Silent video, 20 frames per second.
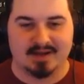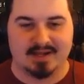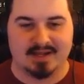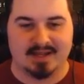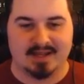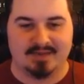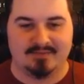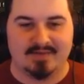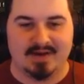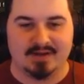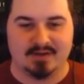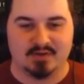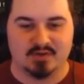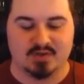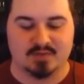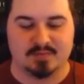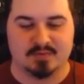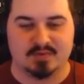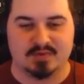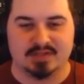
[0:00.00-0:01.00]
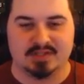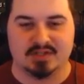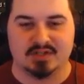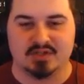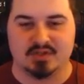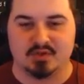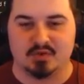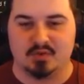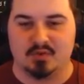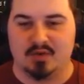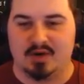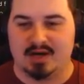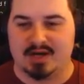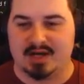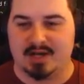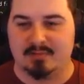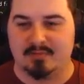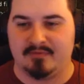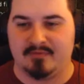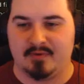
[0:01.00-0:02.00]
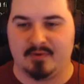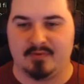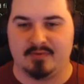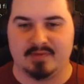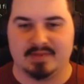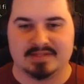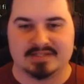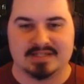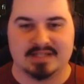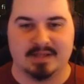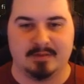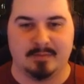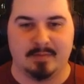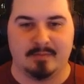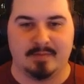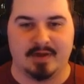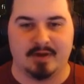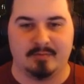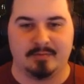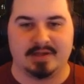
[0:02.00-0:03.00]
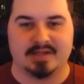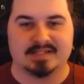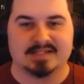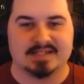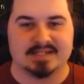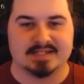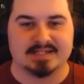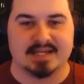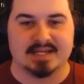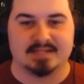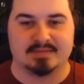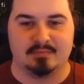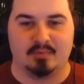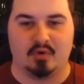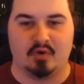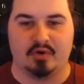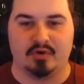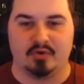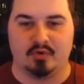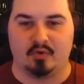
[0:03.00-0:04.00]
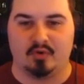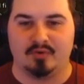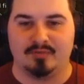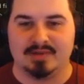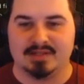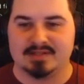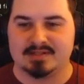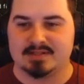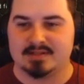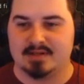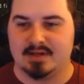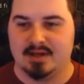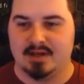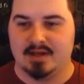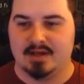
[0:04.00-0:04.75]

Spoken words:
If I had to choose between the two, I kind of prefer this a little bit better because it just has more adornments.